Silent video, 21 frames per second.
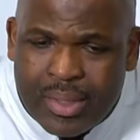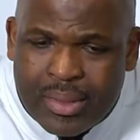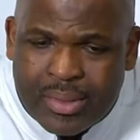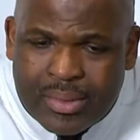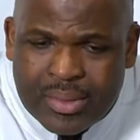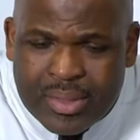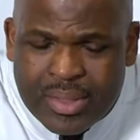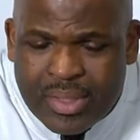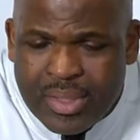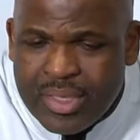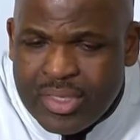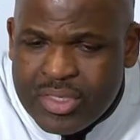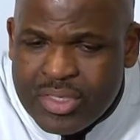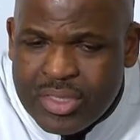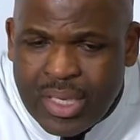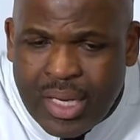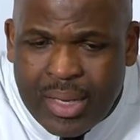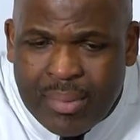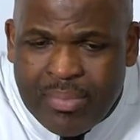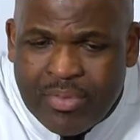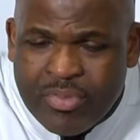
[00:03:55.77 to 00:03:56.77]
did a good
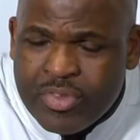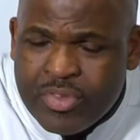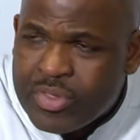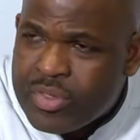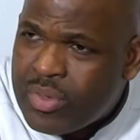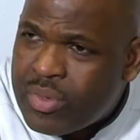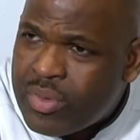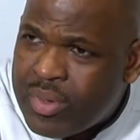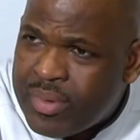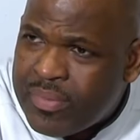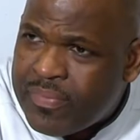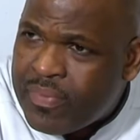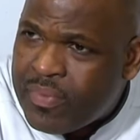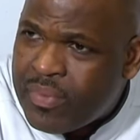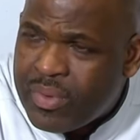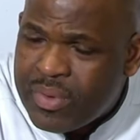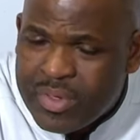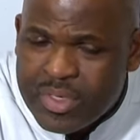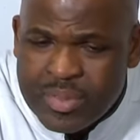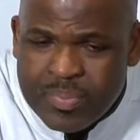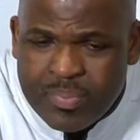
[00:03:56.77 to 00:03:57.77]
job of scoring
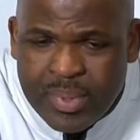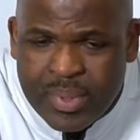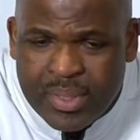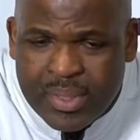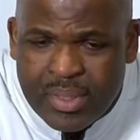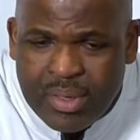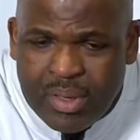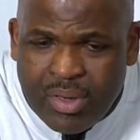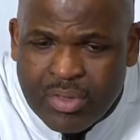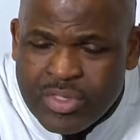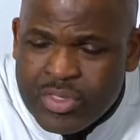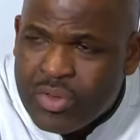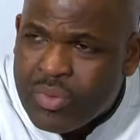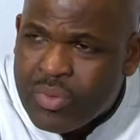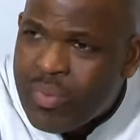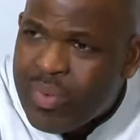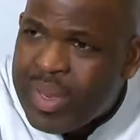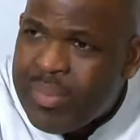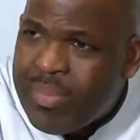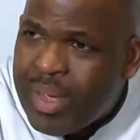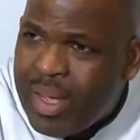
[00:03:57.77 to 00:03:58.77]
for us, but also
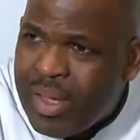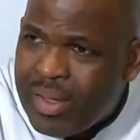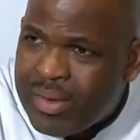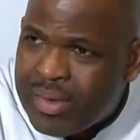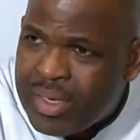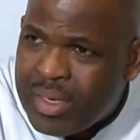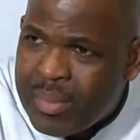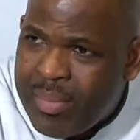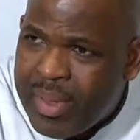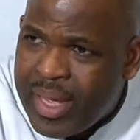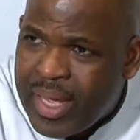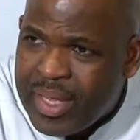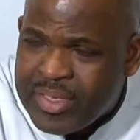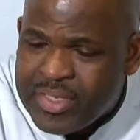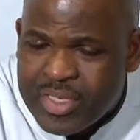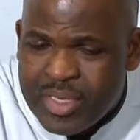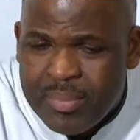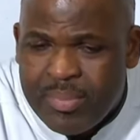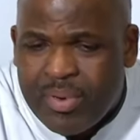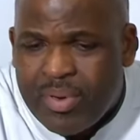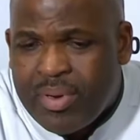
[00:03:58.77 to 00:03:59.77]
rebounding the
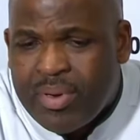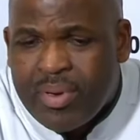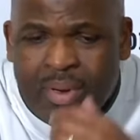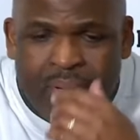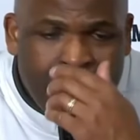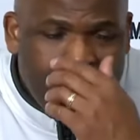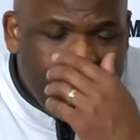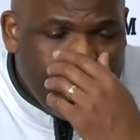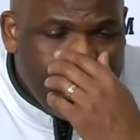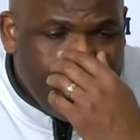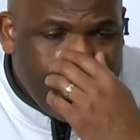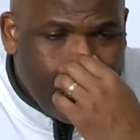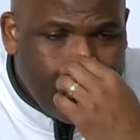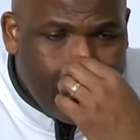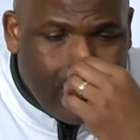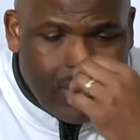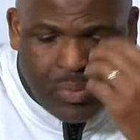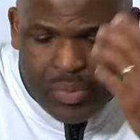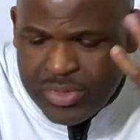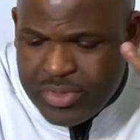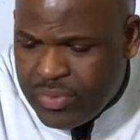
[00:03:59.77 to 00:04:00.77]
basketball.
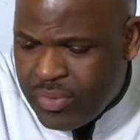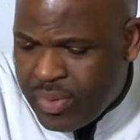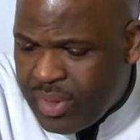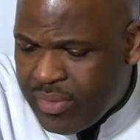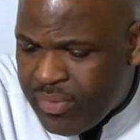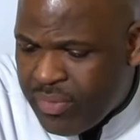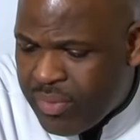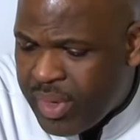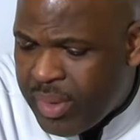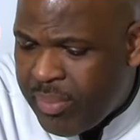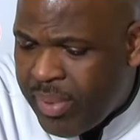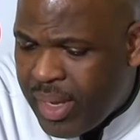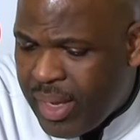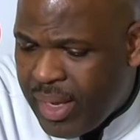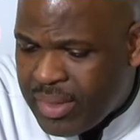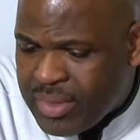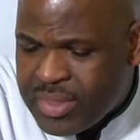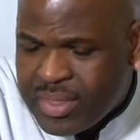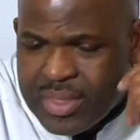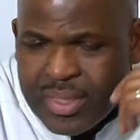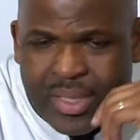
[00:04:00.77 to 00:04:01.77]
With 12
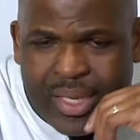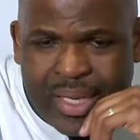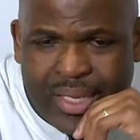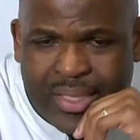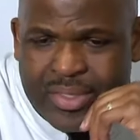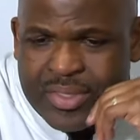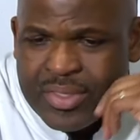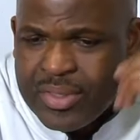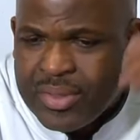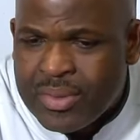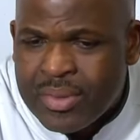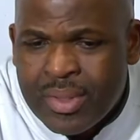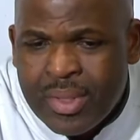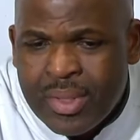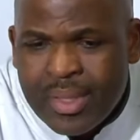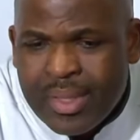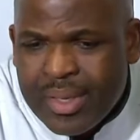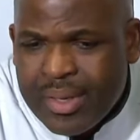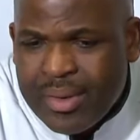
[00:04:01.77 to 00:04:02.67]
rebounds tonight. So, you